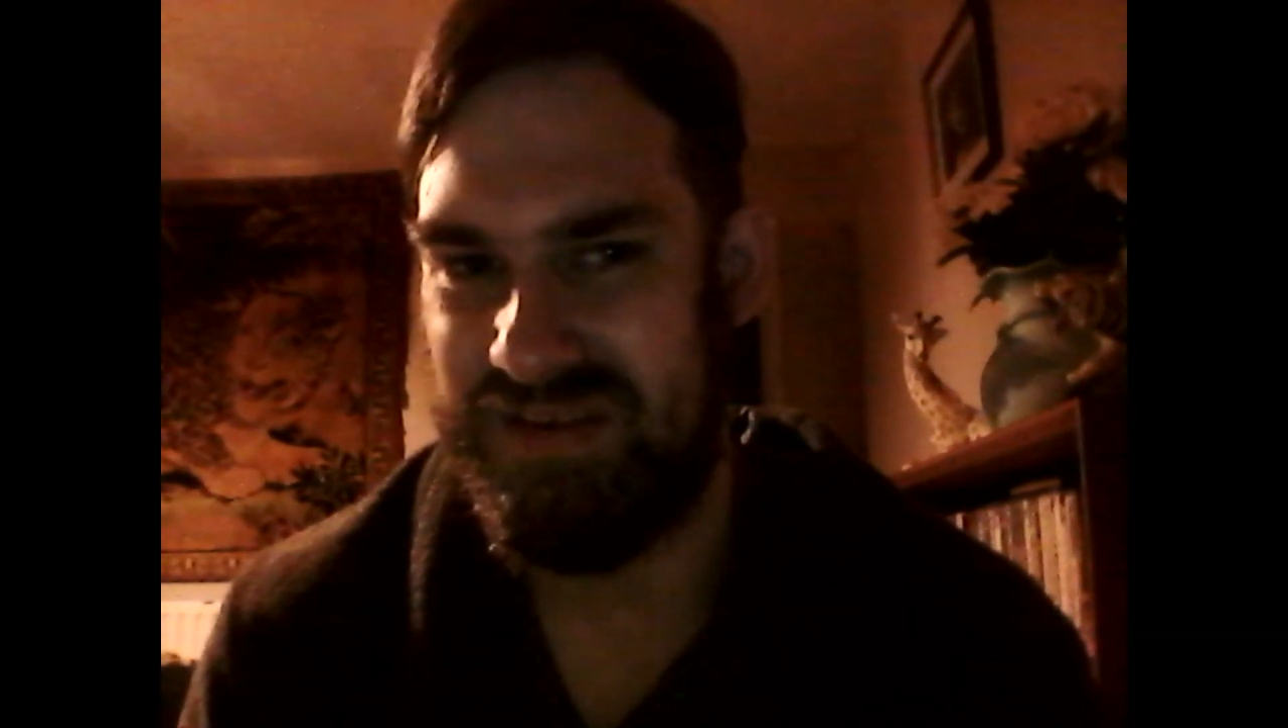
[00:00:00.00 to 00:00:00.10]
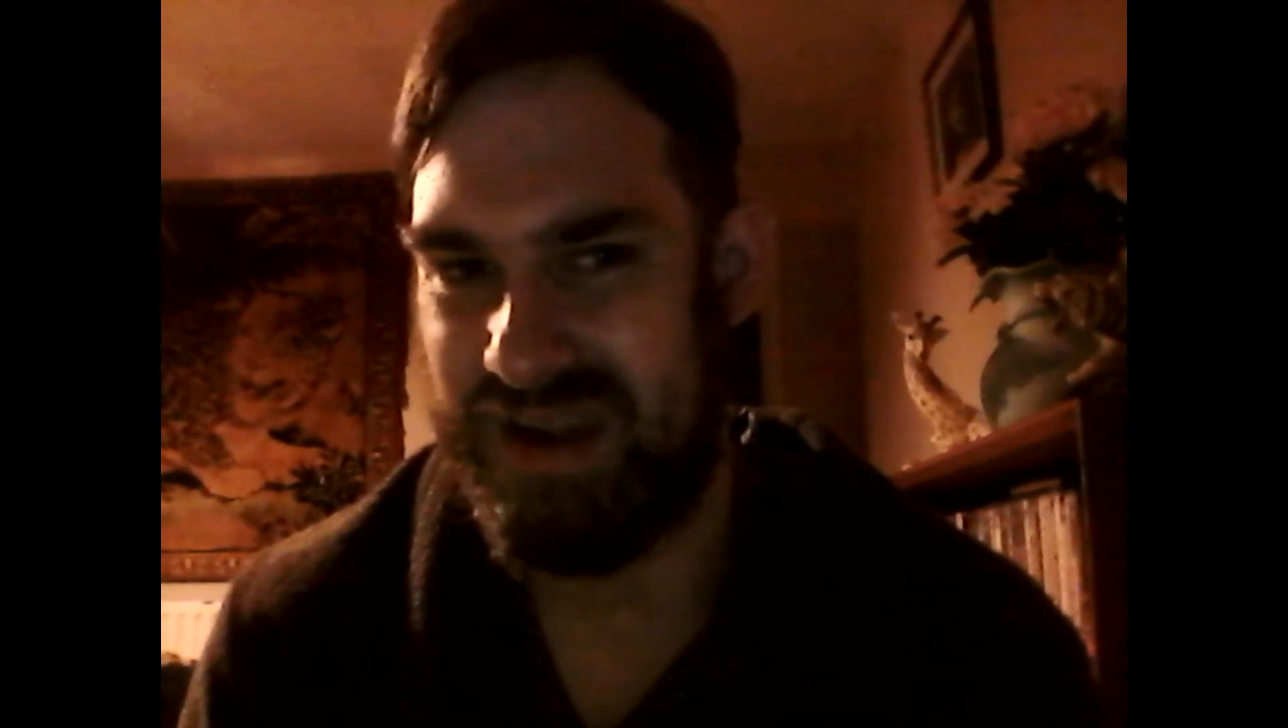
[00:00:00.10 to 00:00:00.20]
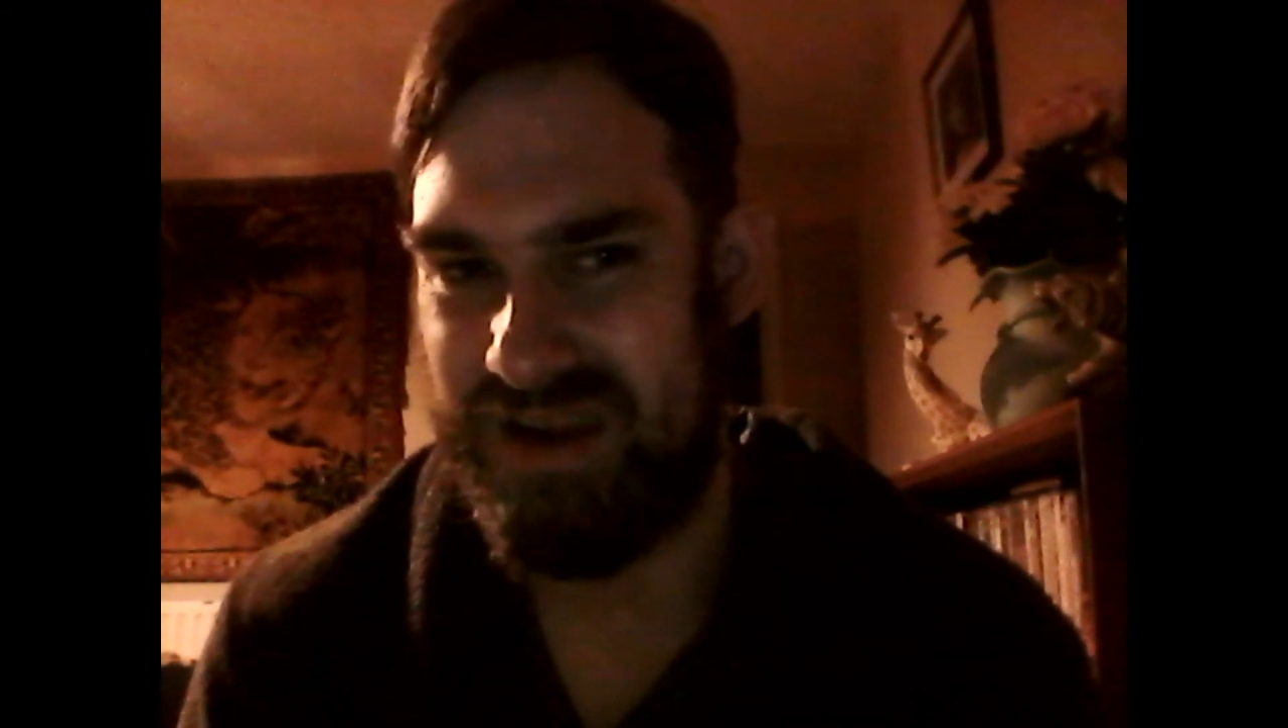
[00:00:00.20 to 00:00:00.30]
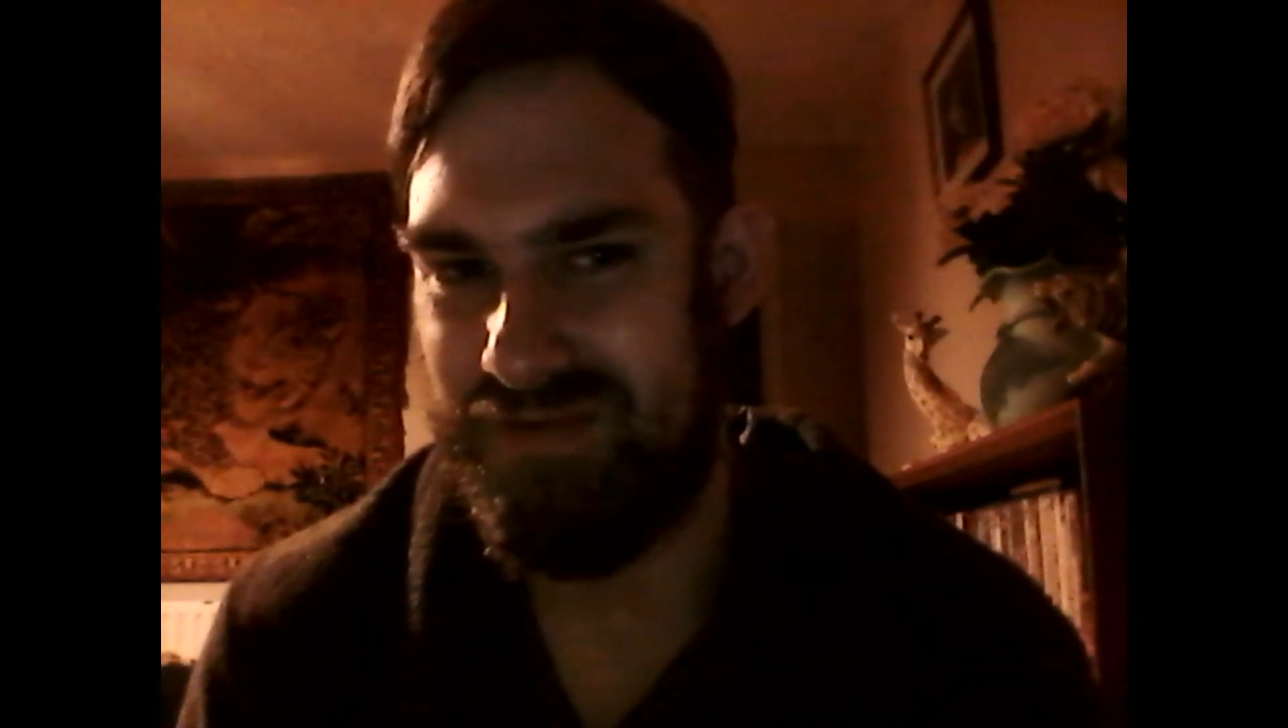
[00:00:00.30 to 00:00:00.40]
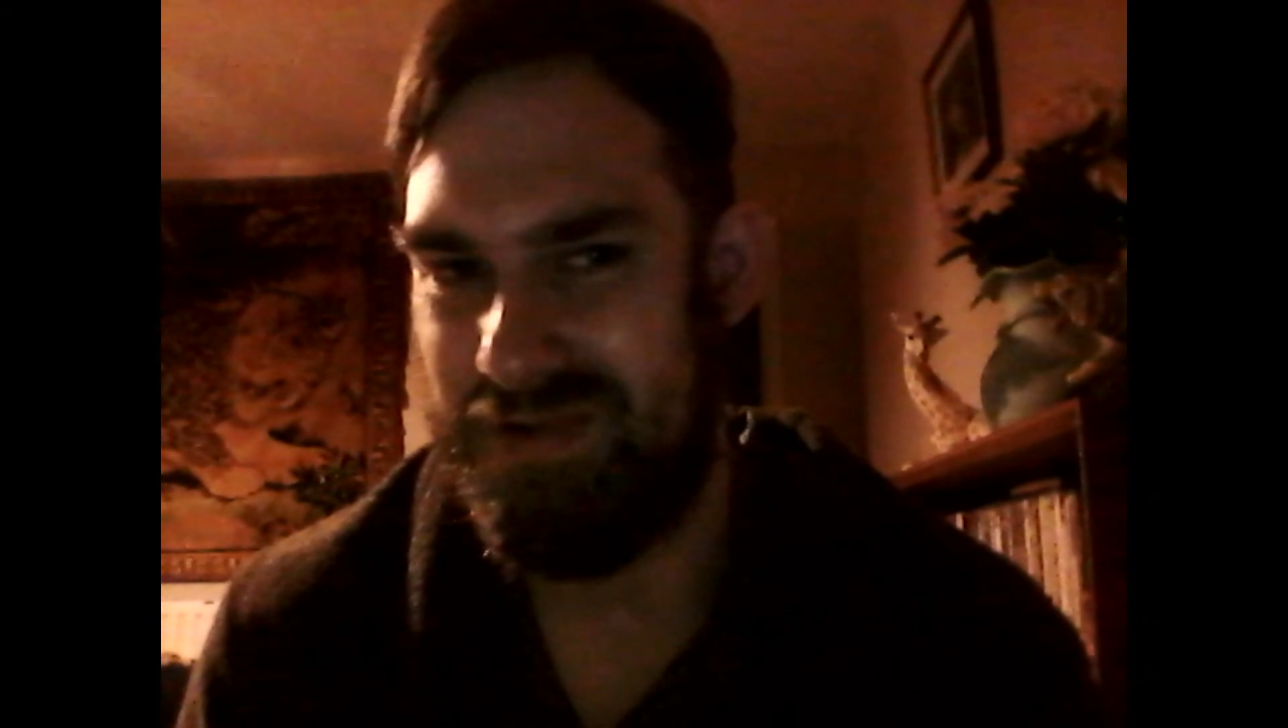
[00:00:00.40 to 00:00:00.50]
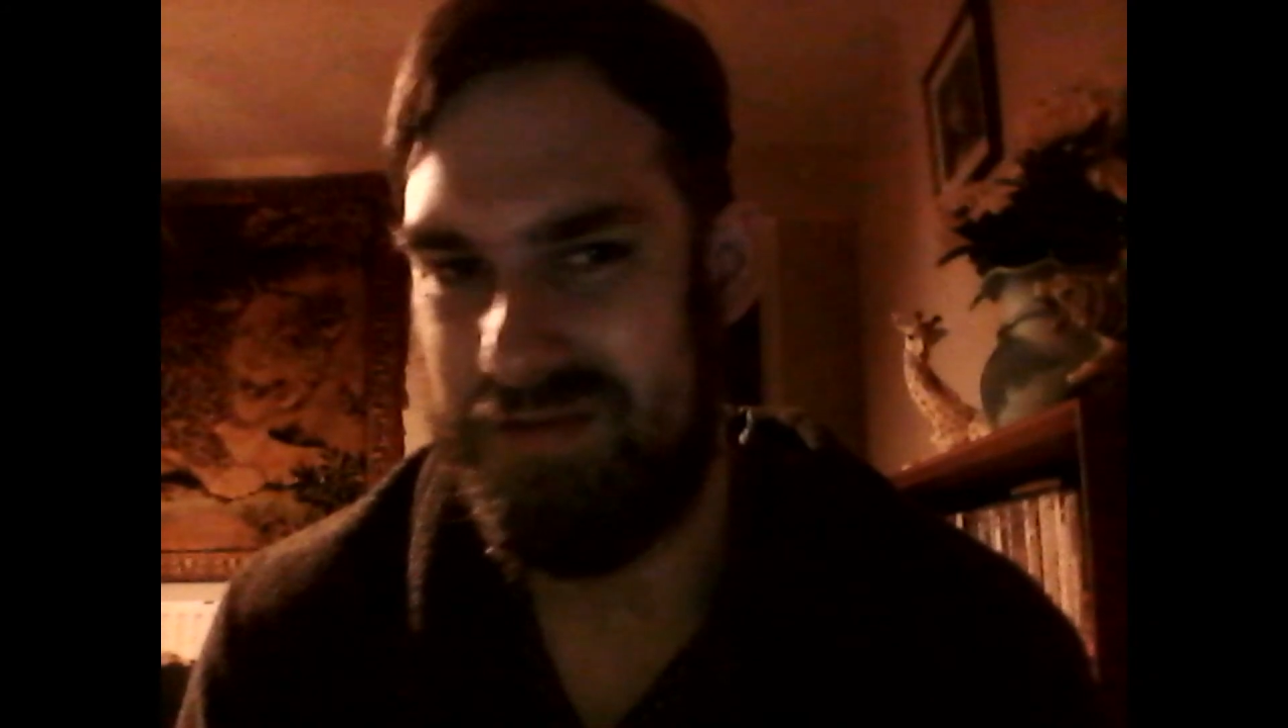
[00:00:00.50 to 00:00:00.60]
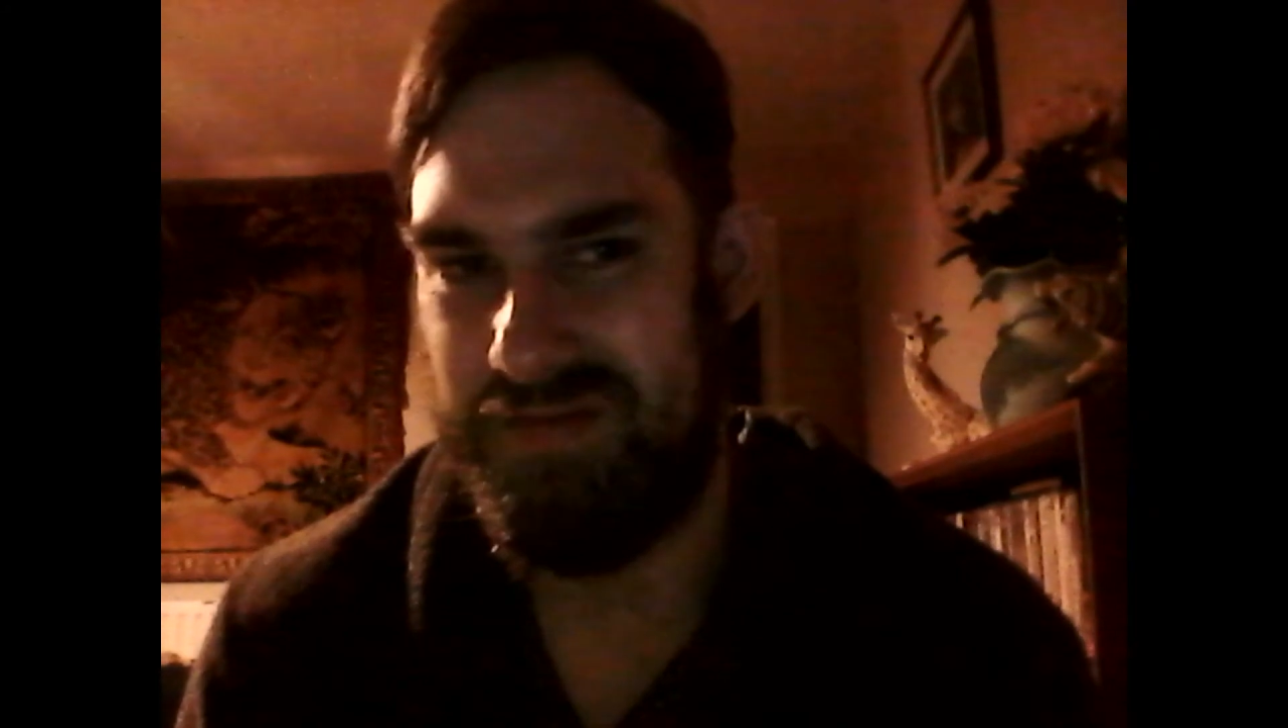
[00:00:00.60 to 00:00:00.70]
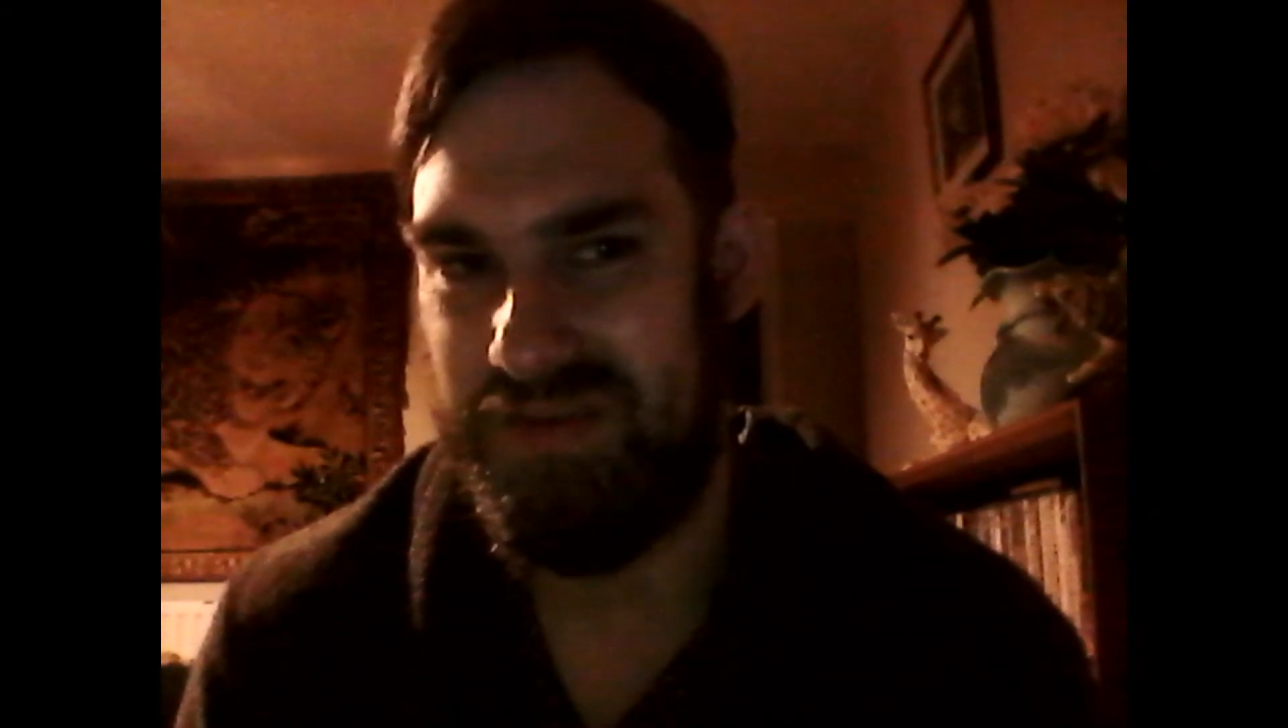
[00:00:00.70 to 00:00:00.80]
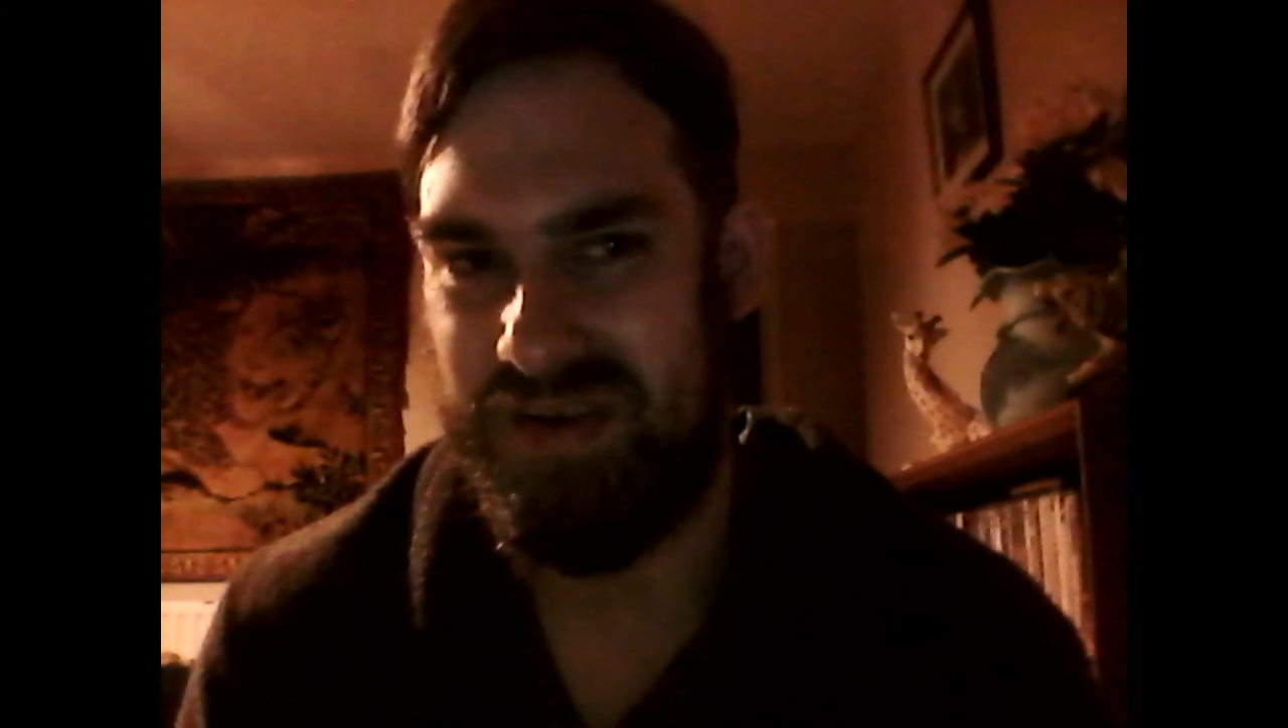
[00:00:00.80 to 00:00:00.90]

get one of